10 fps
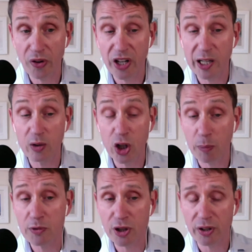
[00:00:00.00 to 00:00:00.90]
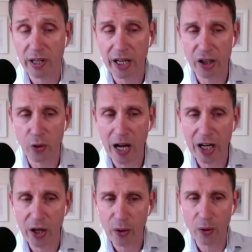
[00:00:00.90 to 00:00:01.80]
with Neil Thompson, and I do
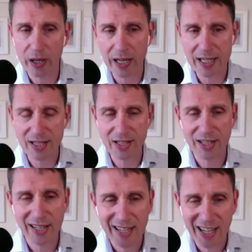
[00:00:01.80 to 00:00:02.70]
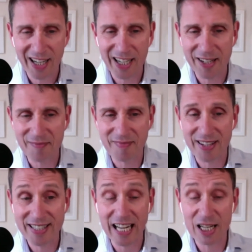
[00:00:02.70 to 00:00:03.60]
echo his um,
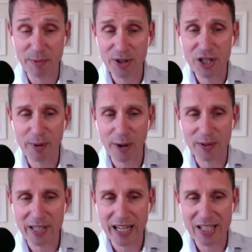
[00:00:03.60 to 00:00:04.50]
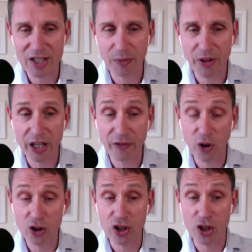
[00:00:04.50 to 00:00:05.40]
sentiments about it's something you've
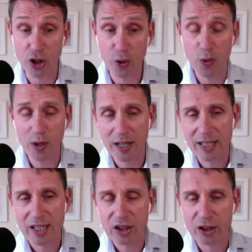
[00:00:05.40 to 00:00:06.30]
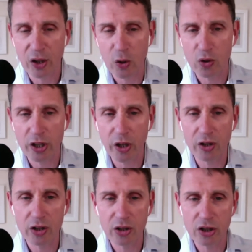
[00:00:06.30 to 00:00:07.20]
got to do. Yeah, so you know,
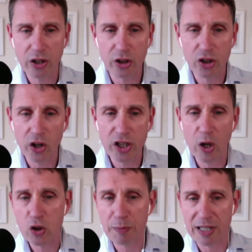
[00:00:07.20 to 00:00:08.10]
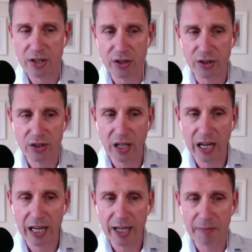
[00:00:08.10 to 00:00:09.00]
you know, join Toastmasters,
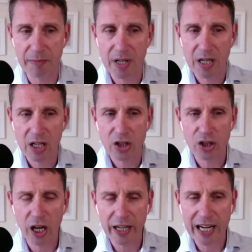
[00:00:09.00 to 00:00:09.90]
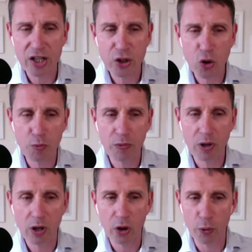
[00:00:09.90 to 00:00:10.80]
um, get a Zoom
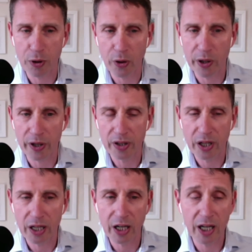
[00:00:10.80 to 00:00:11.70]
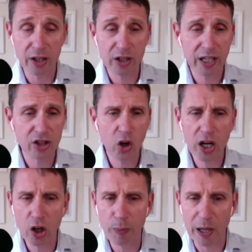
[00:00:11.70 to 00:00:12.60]
group going, uh,
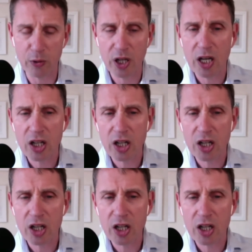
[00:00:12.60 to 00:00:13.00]
join Clubhouse,